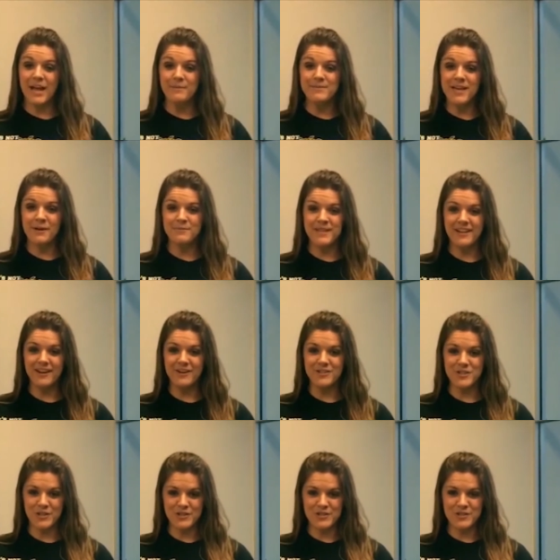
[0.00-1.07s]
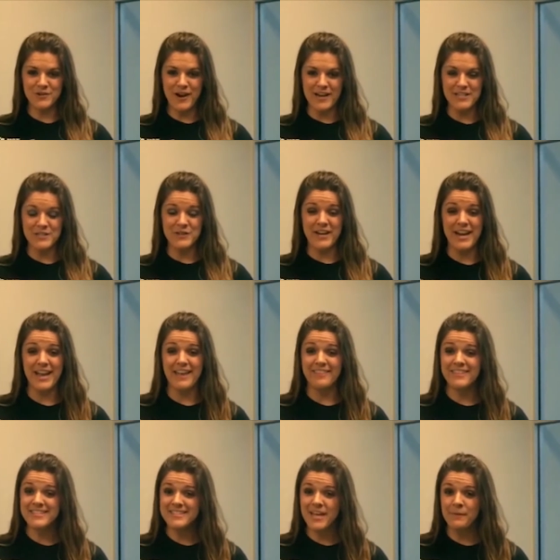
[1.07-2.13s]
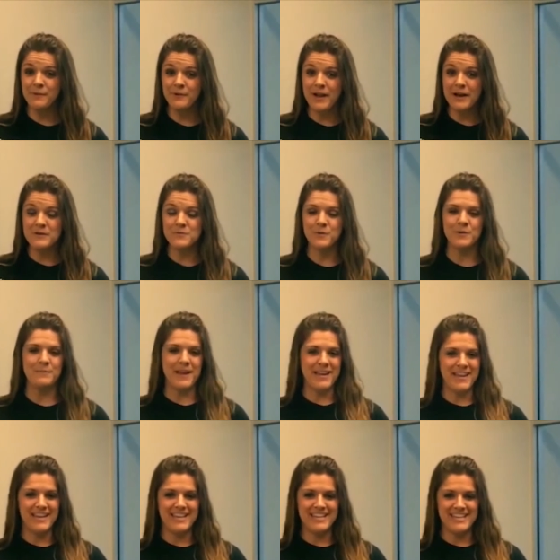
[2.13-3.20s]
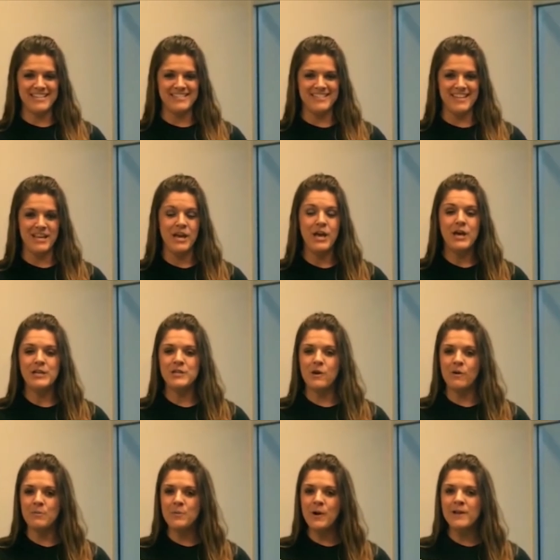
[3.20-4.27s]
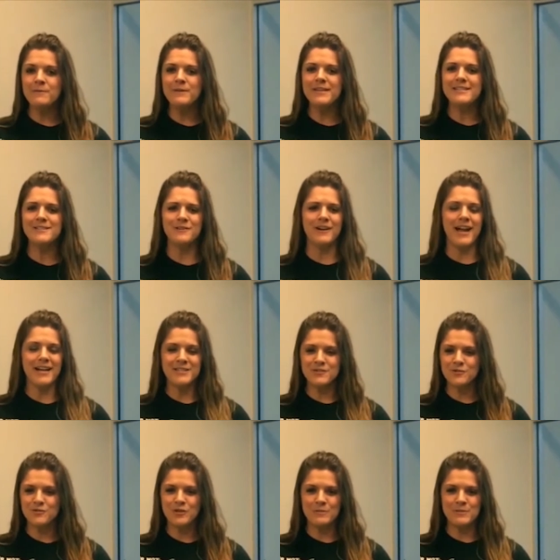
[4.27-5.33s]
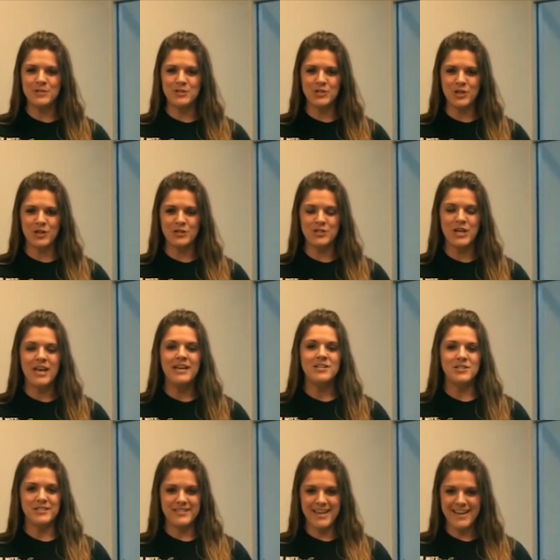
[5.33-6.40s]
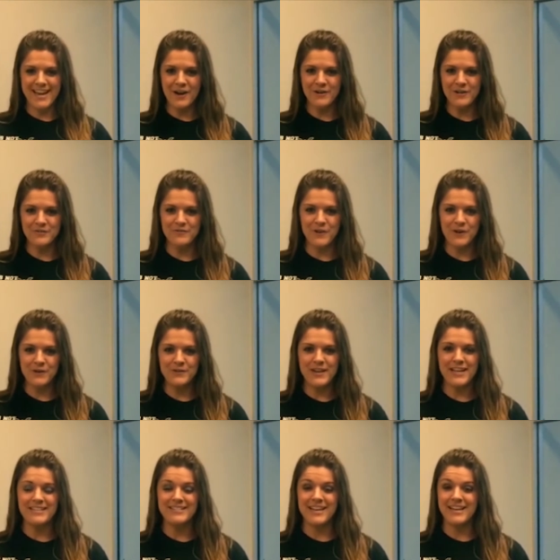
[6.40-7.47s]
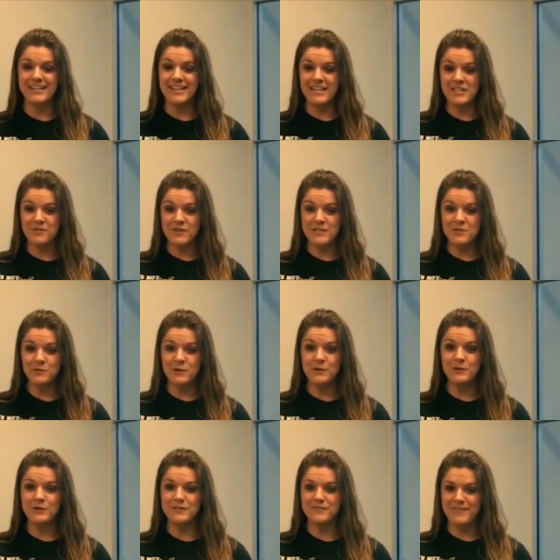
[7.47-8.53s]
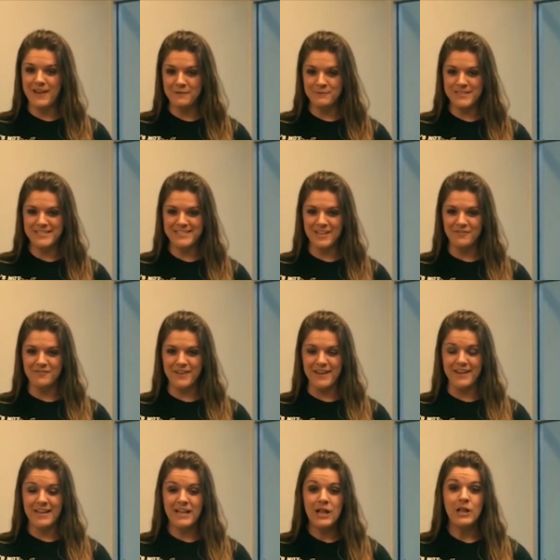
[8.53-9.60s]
time to update our church directory, and this time around we're making it easy. No appointments or extra trips to church, just take out your phone and take an individual or family selfie.